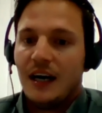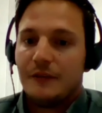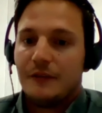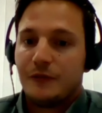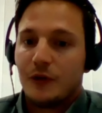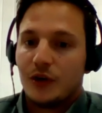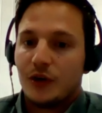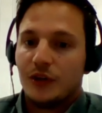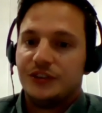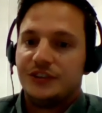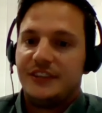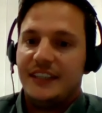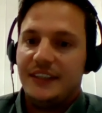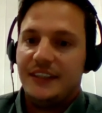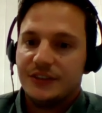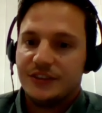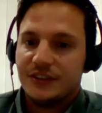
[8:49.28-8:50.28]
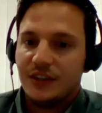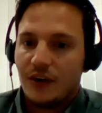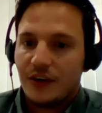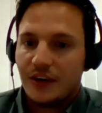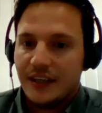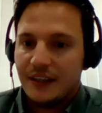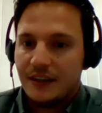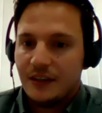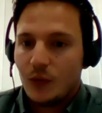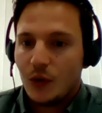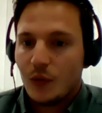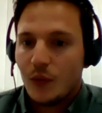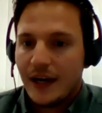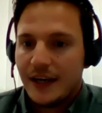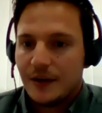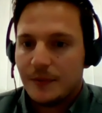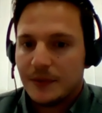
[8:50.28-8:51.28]
For continuous docking
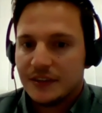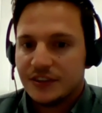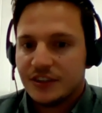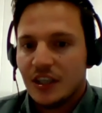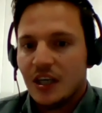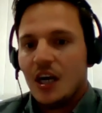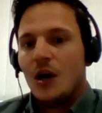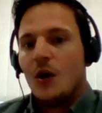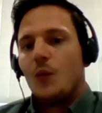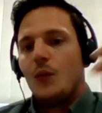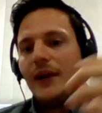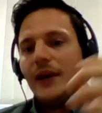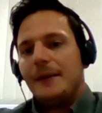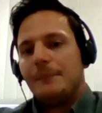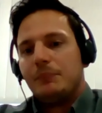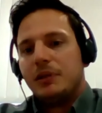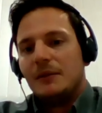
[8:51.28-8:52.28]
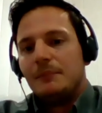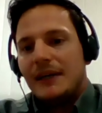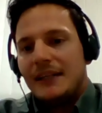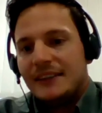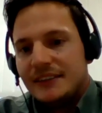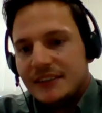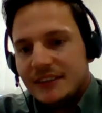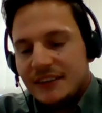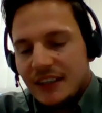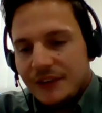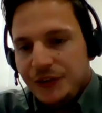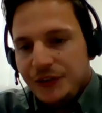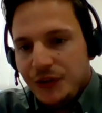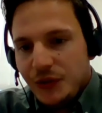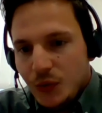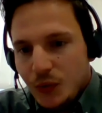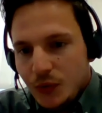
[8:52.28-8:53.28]
requirements, we implemented a
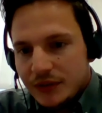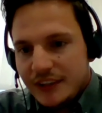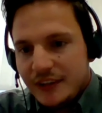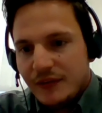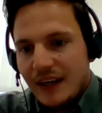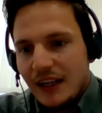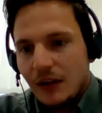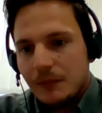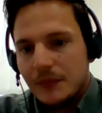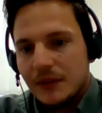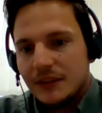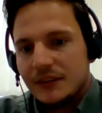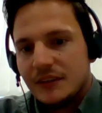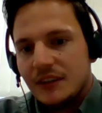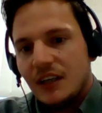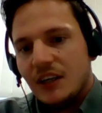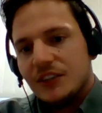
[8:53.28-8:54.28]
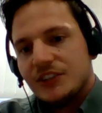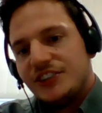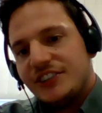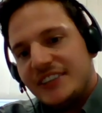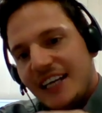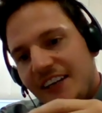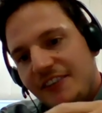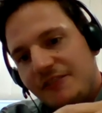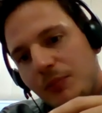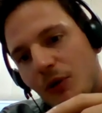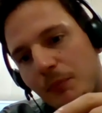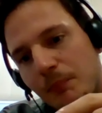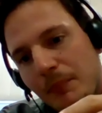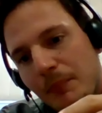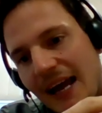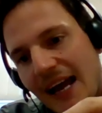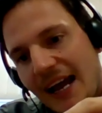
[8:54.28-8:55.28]
new development. A
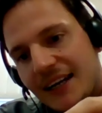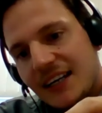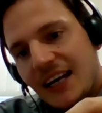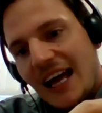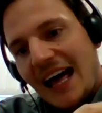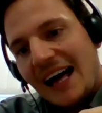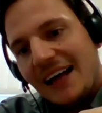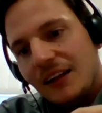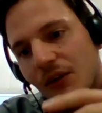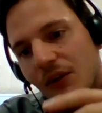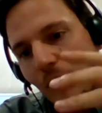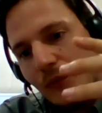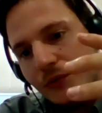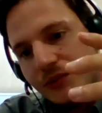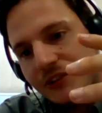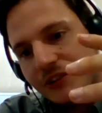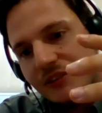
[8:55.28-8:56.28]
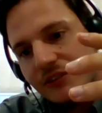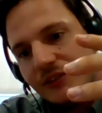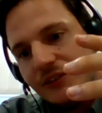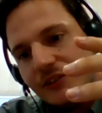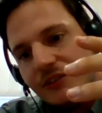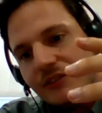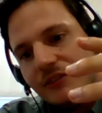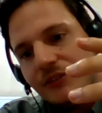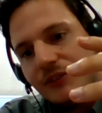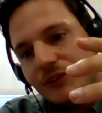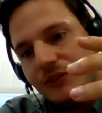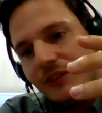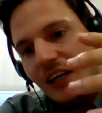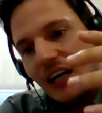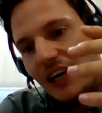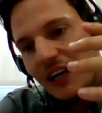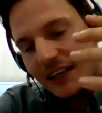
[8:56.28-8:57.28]
SafePort bag allows
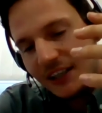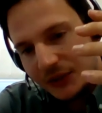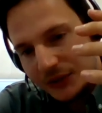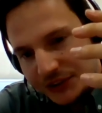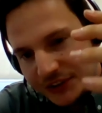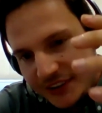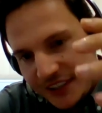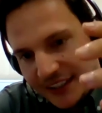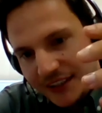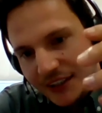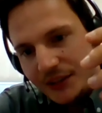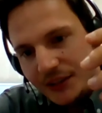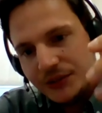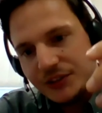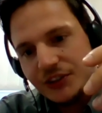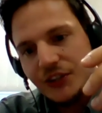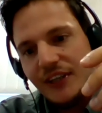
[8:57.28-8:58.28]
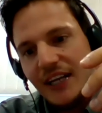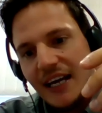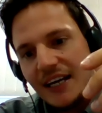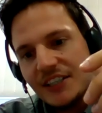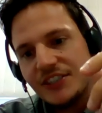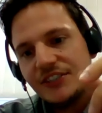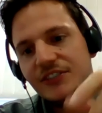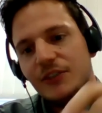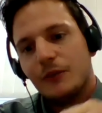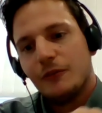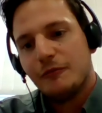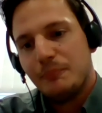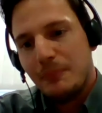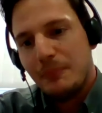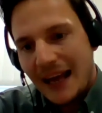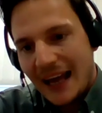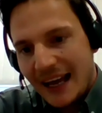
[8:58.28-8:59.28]
a continuous connections of
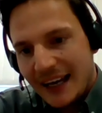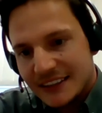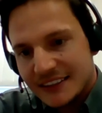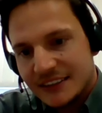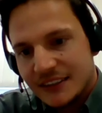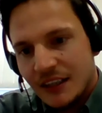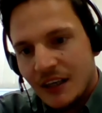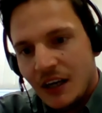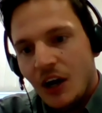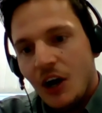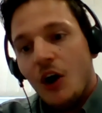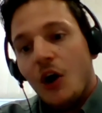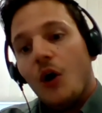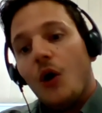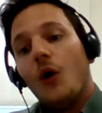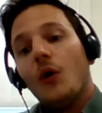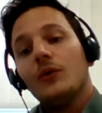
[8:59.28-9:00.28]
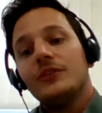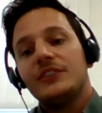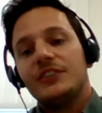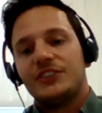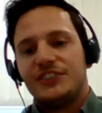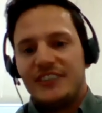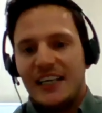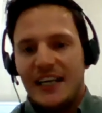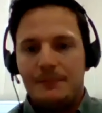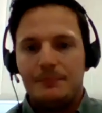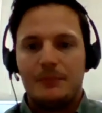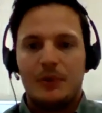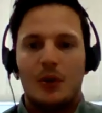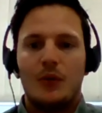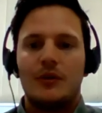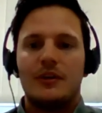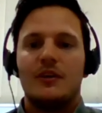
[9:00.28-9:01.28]
bags on the same
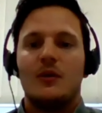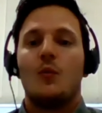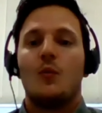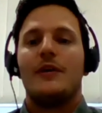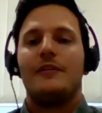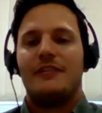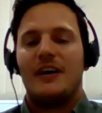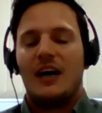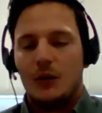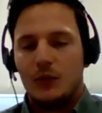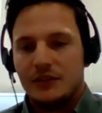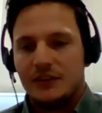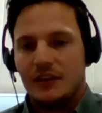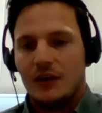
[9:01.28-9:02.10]
port without